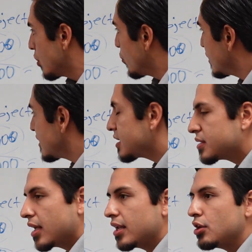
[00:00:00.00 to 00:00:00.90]
This
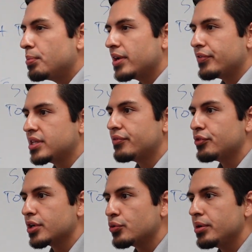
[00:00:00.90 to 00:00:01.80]
is a little bit of a
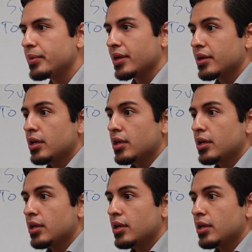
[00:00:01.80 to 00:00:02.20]
different agreement.